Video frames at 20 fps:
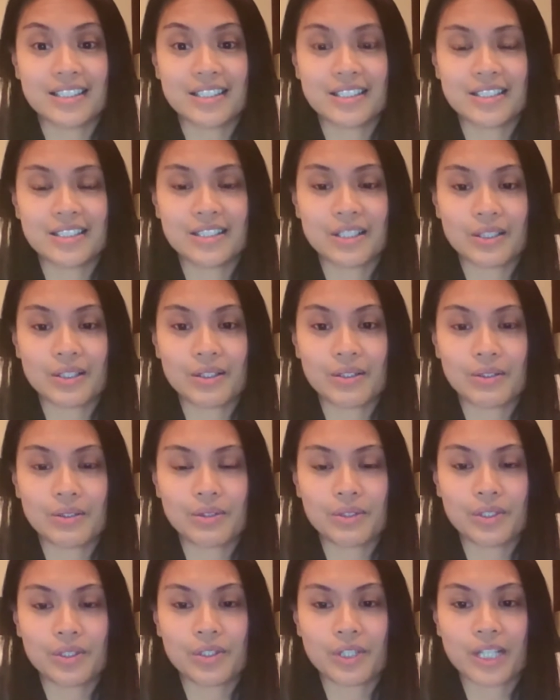So
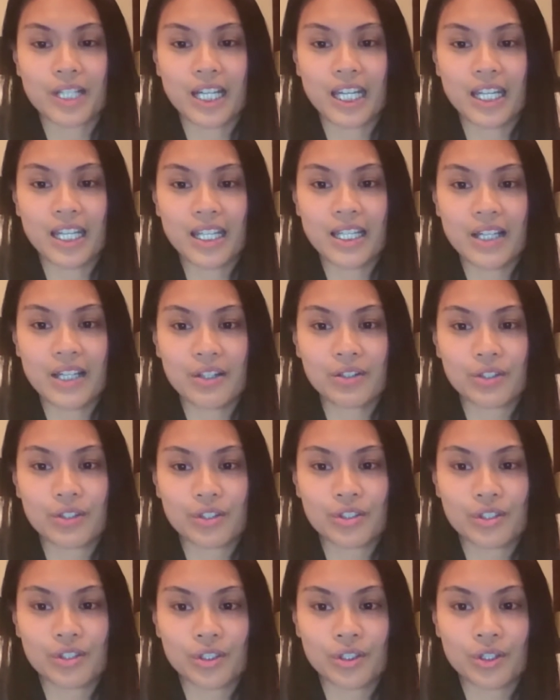you're cutting out your
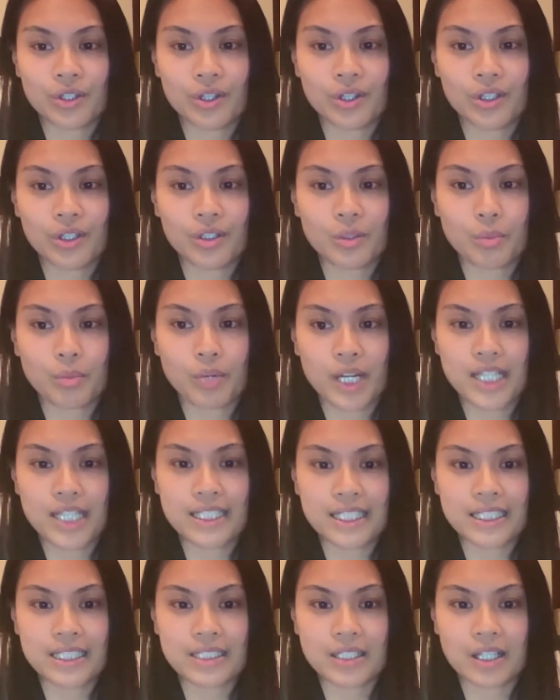sugar and your
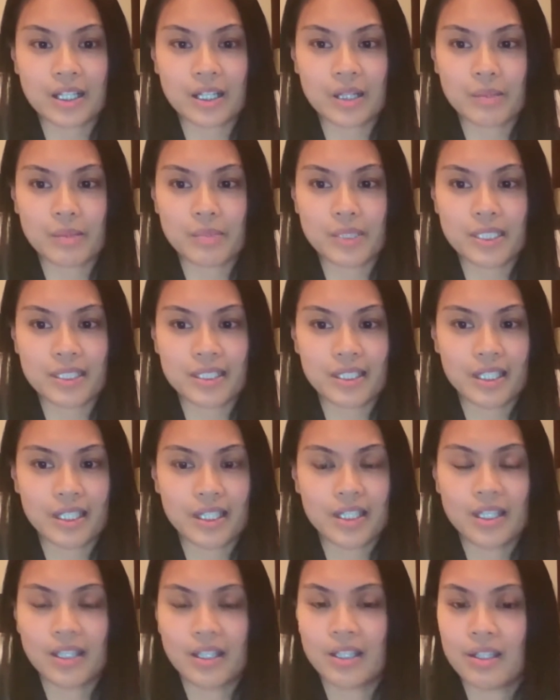processed carbs.
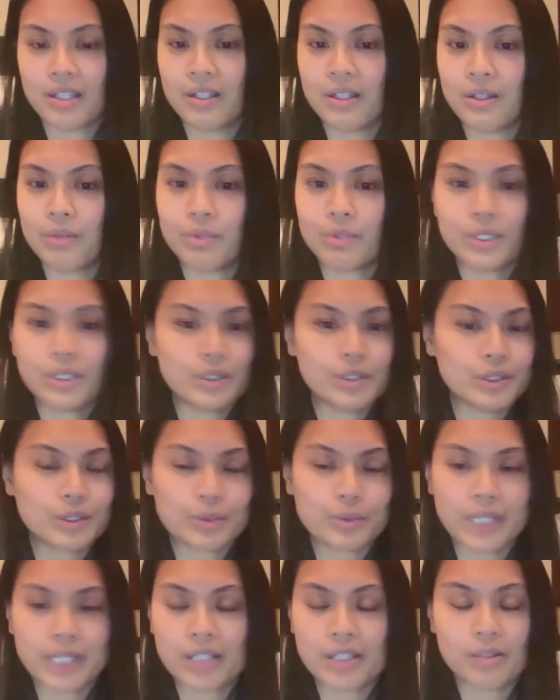You will lose
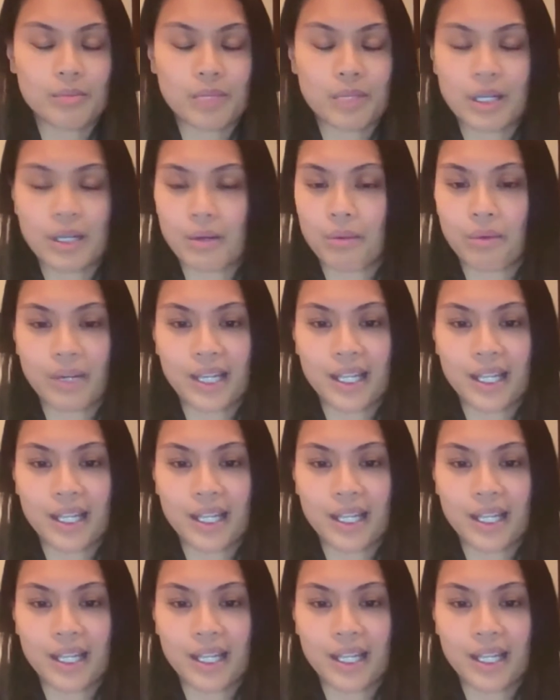weight no matter what.